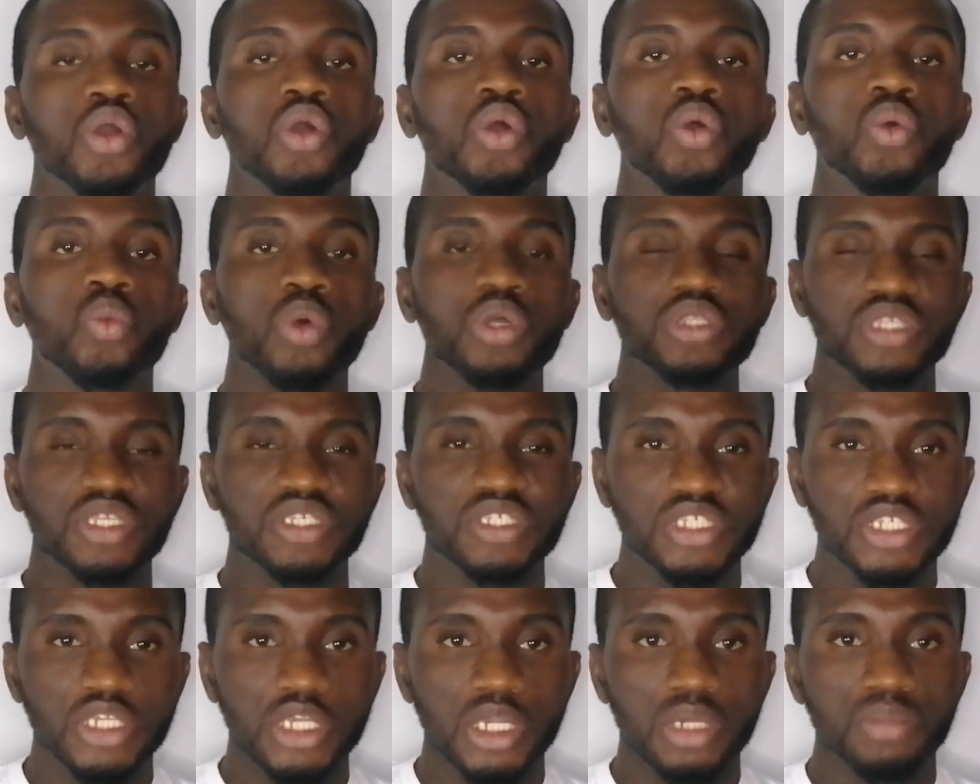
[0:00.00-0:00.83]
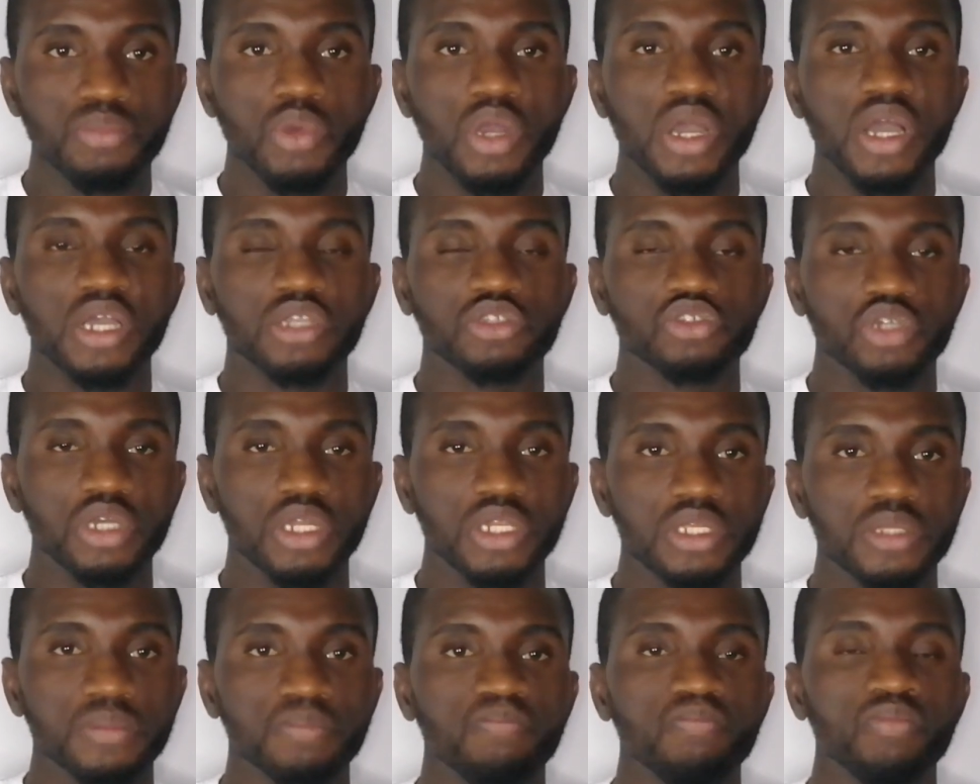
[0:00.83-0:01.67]
What is GMO
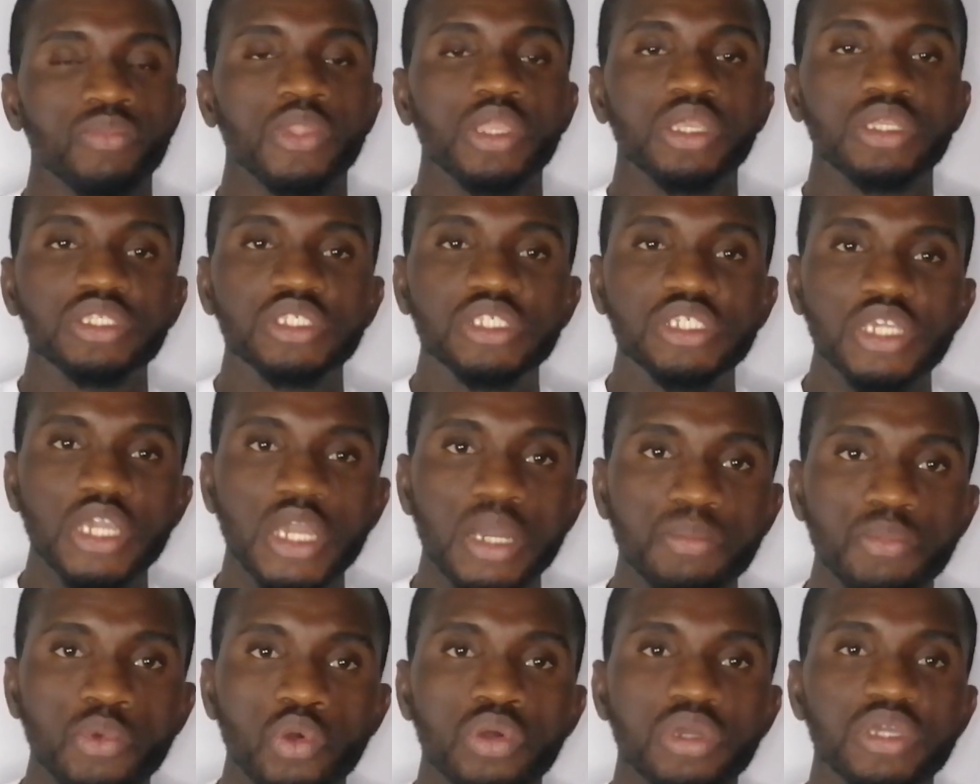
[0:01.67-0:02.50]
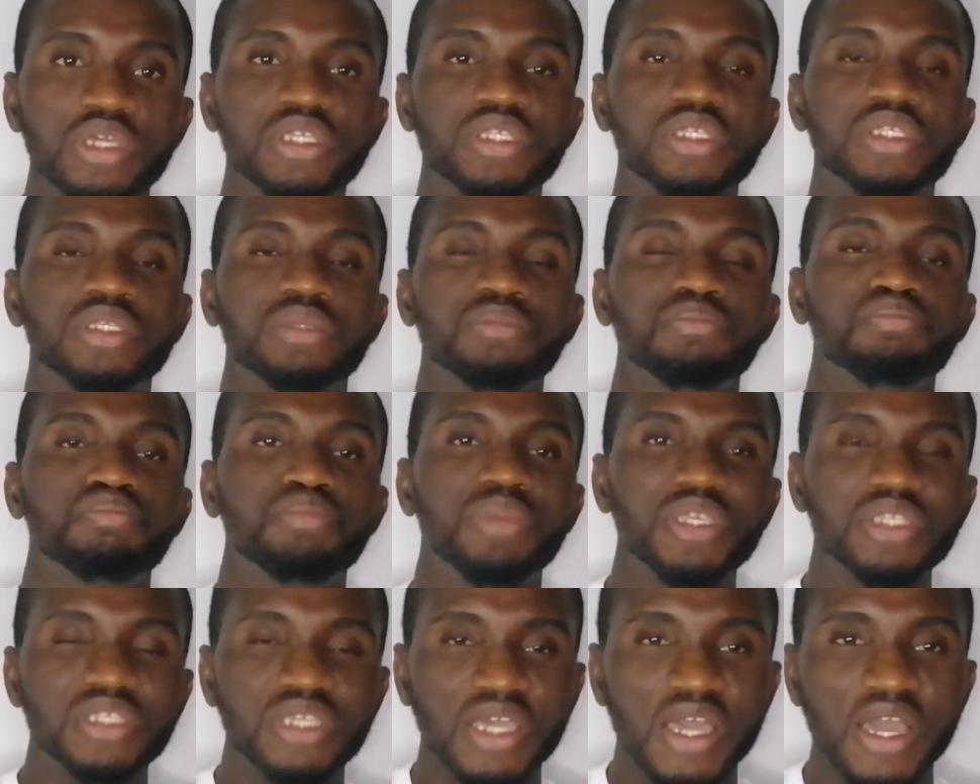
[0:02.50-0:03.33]
actually? GMO is
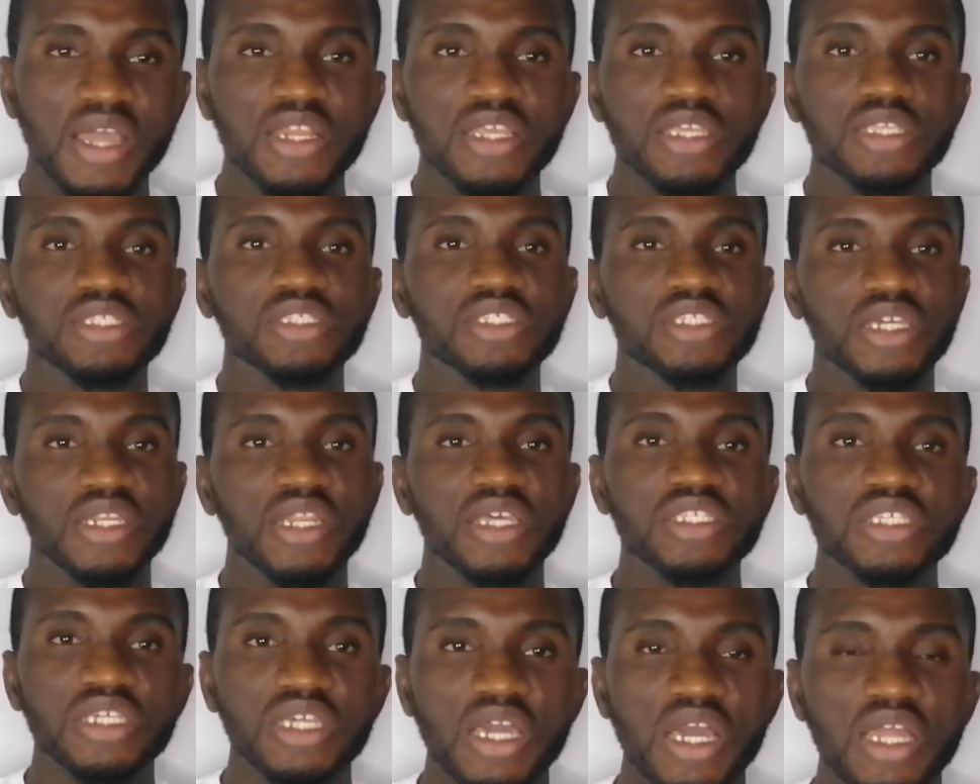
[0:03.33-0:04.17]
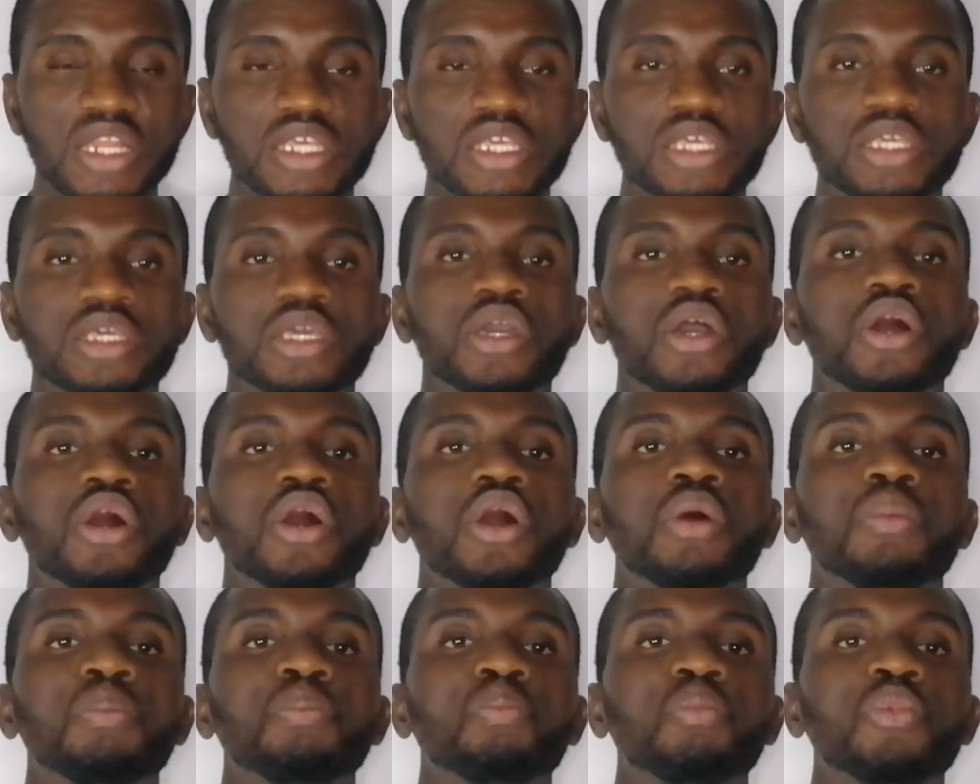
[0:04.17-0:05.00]
basically genetically
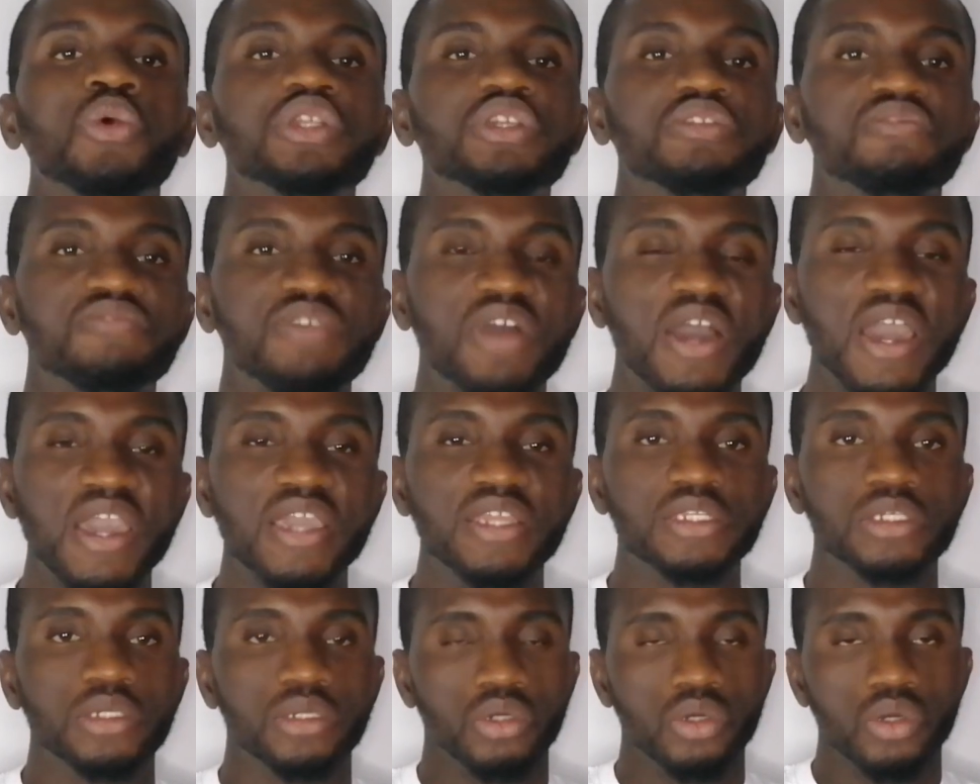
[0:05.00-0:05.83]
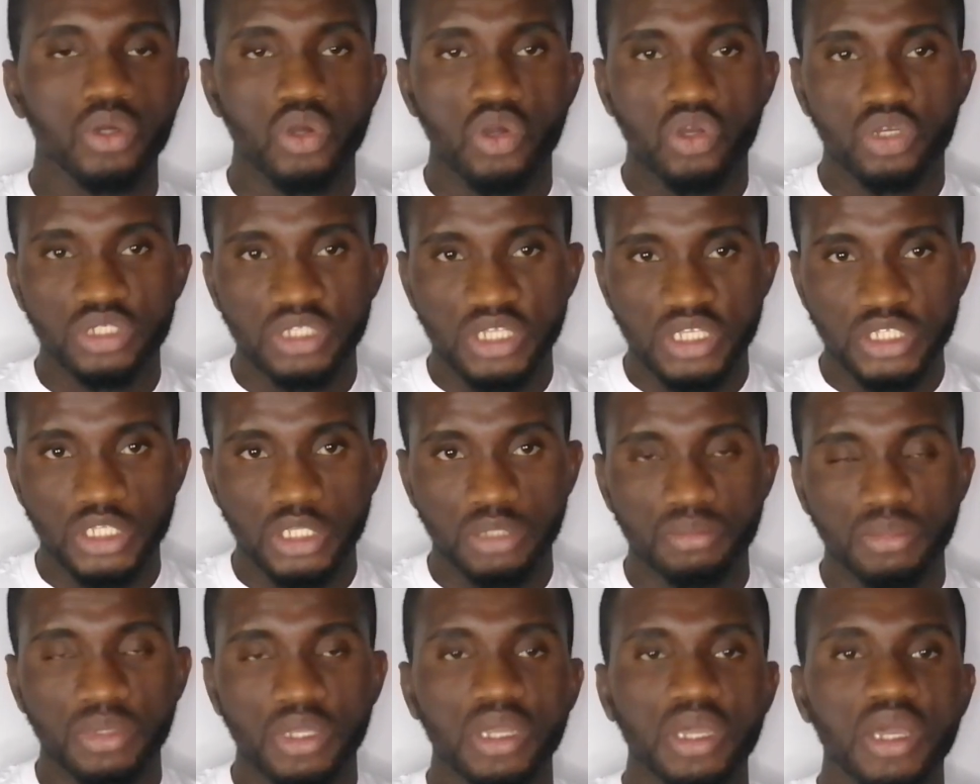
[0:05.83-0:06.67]
modified
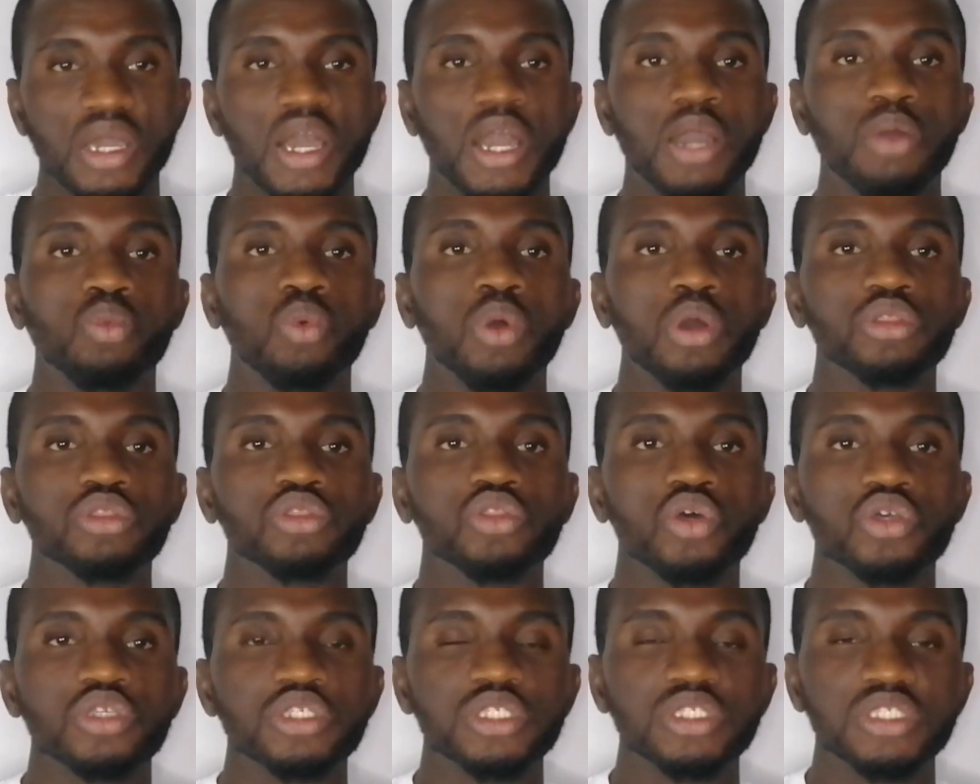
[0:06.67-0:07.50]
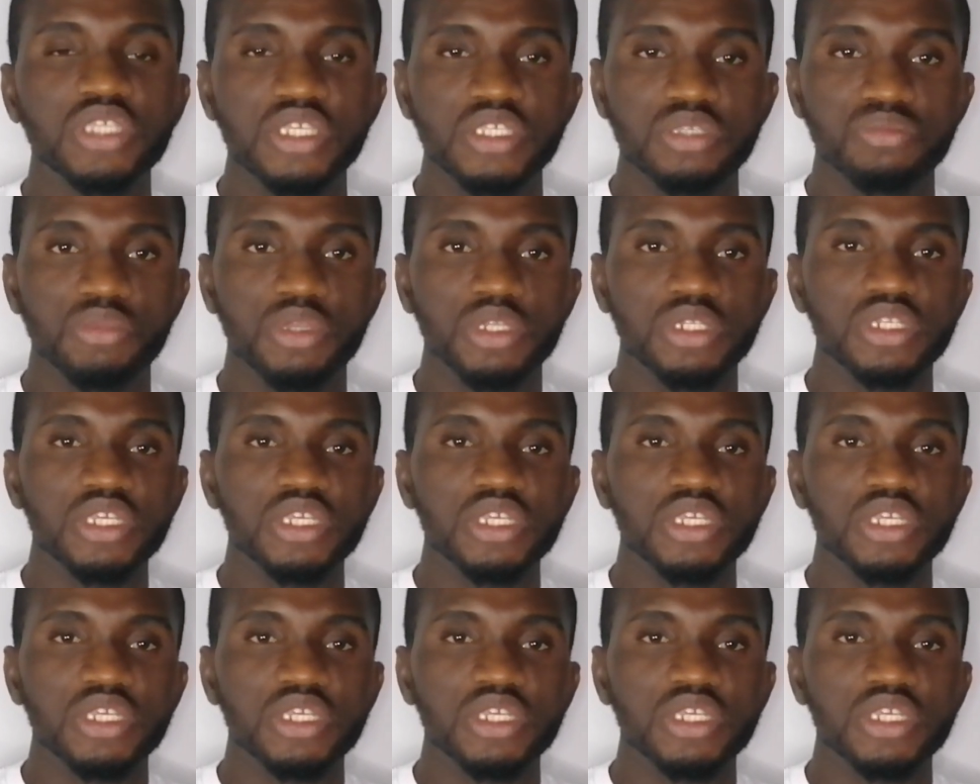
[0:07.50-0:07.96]
organism. And what does this mean?